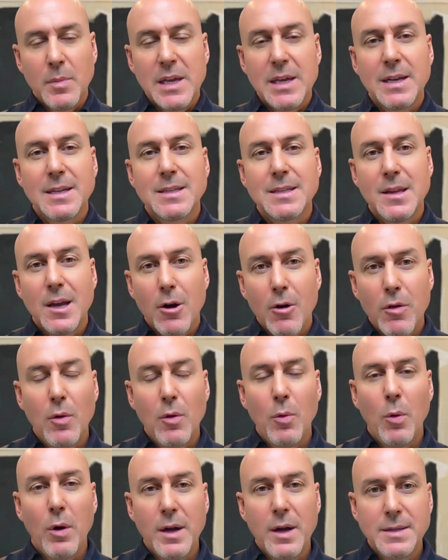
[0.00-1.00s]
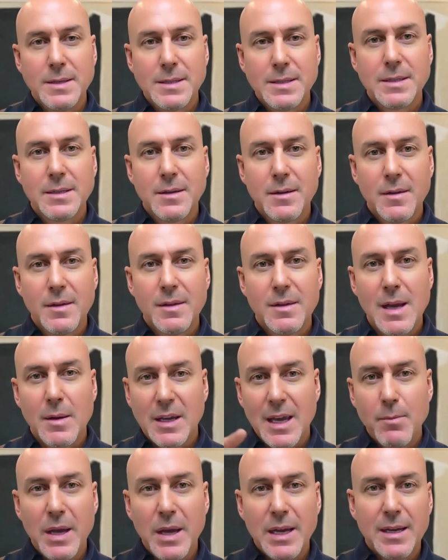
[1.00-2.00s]
because they're the ones
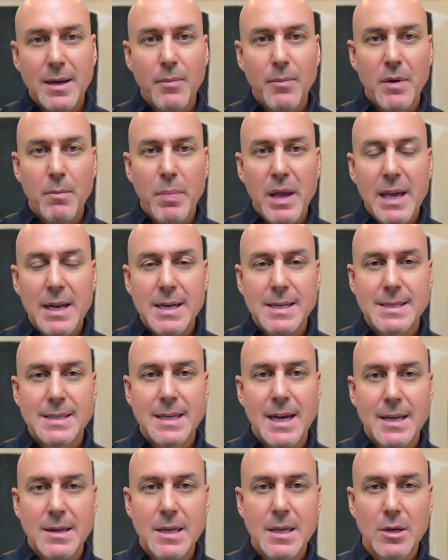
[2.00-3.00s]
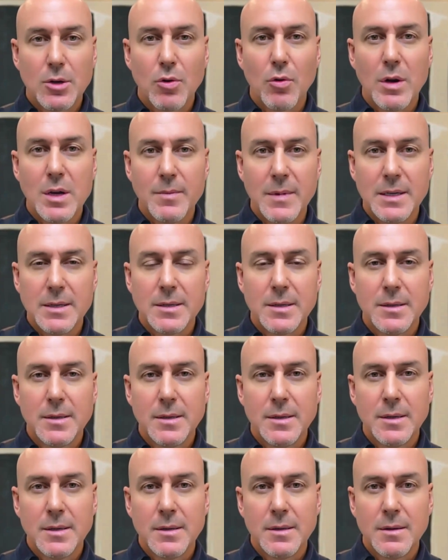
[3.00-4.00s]
that can pick up the pen and sign the agreement.
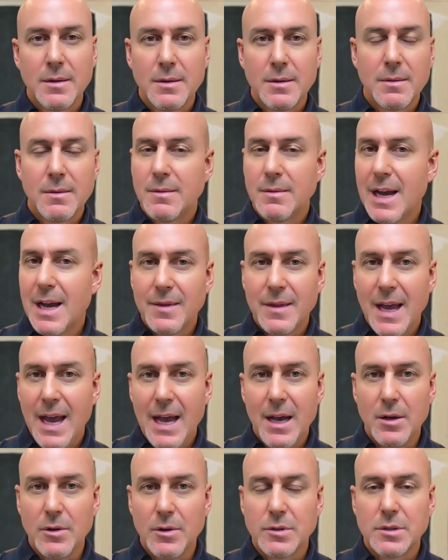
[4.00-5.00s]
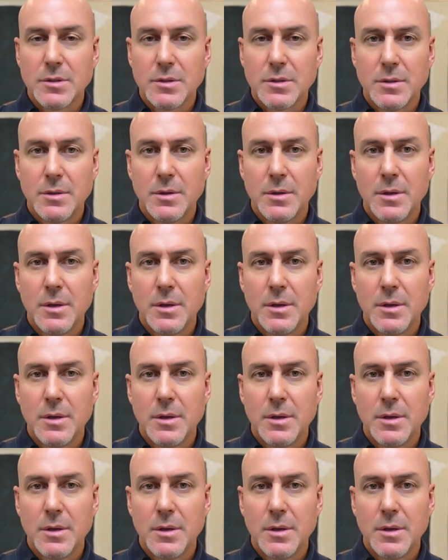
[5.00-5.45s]
not the house.